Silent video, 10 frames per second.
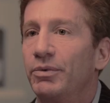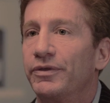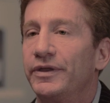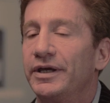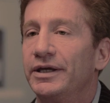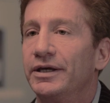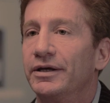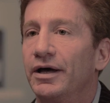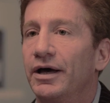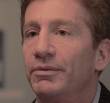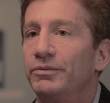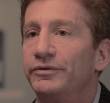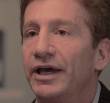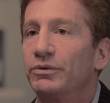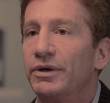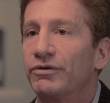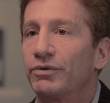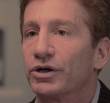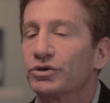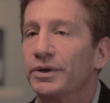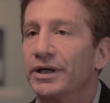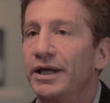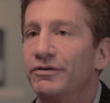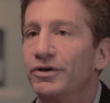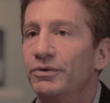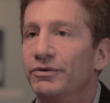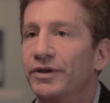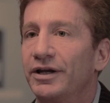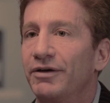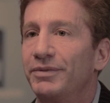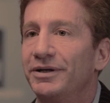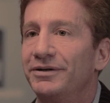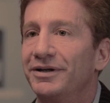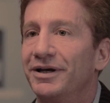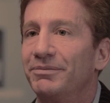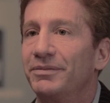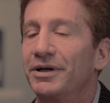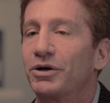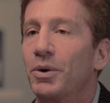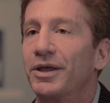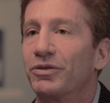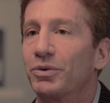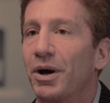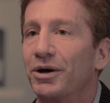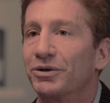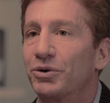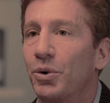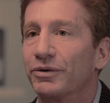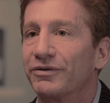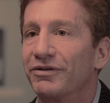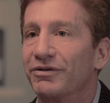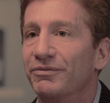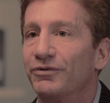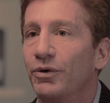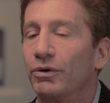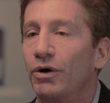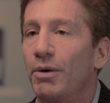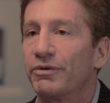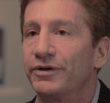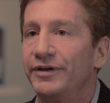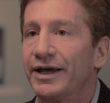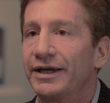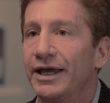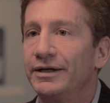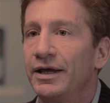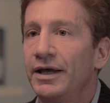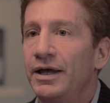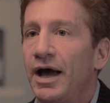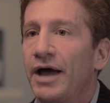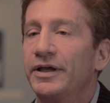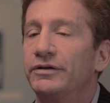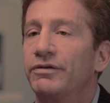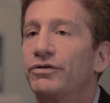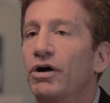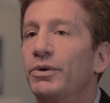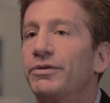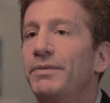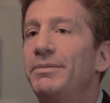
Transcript: with the um, debt restructuring issues that have been um, going through our court system for almost a decade. I think to start with,